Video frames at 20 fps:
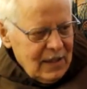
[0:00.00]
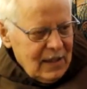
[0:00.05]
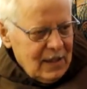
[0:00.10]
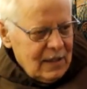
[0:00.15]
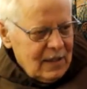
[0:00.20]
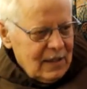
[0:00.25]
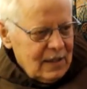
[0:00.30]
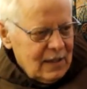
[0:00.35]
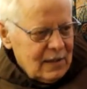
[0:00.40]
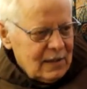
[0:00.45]

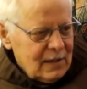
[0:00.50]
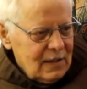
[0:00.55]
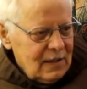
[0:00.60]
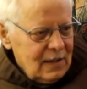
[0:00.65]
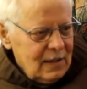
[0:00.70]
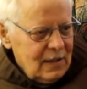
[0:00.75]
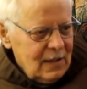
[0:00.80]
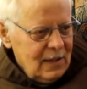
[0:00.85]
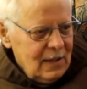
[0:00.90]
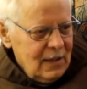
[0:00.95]
And
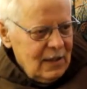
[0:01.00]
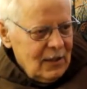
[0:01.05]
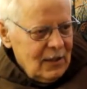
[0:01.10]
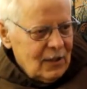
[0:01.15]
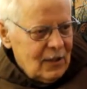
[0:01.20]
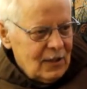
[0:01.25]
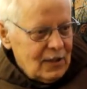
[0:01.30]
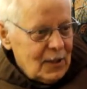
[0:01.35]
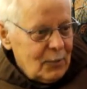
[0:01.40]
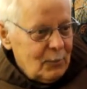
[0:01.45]
then
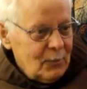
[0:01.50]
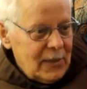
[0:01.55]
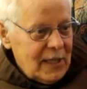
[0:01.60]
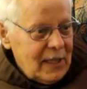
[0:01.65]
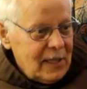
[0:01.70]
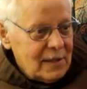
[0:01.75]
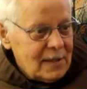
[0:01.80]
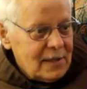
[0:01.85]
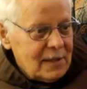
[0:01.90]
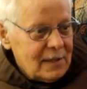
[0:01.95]

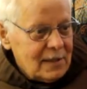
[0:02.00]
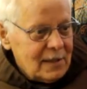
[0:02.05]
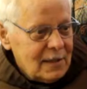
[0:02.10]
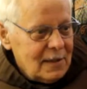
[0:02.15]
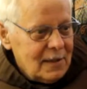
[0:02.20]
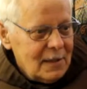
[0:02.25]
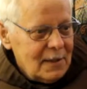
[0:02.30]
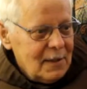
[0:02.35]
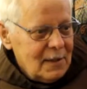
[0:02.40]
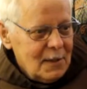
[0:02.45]

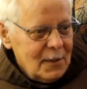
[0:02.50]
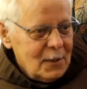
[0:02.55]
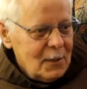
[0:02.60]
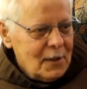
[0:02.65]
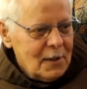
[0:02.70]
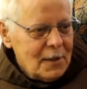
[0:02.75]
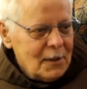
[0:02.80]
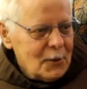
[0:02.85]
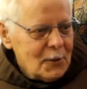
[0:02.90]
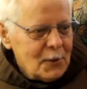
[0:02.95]
contemplation,
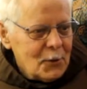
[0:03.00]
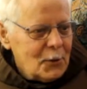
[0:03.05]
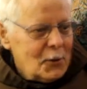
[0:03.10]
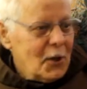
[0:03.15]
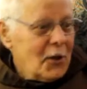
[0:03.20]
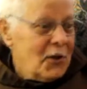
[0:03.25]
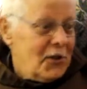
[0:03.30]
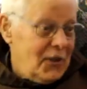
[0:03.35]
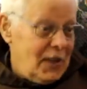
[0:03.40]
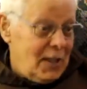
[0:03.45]
uh, you
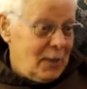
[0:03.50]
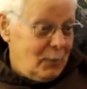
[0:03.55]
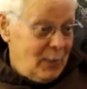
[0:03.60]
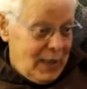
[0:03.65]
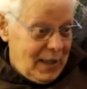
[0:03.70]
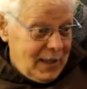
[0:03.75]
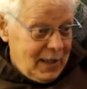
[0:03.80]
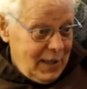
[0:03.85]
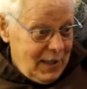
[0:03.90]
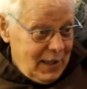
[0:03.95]
don't think
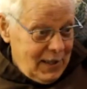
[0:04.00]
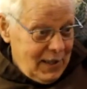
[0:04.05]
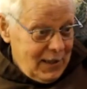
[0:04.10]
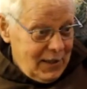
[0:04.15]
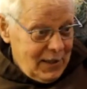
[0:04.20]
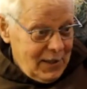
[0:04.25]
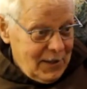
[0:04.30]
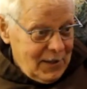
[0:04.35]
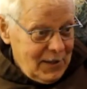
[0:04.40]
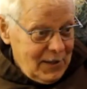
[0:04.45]
about
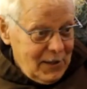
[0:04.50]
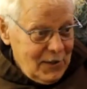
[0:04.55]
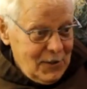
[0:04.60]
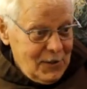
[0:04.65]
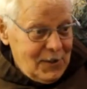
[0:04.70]
anything.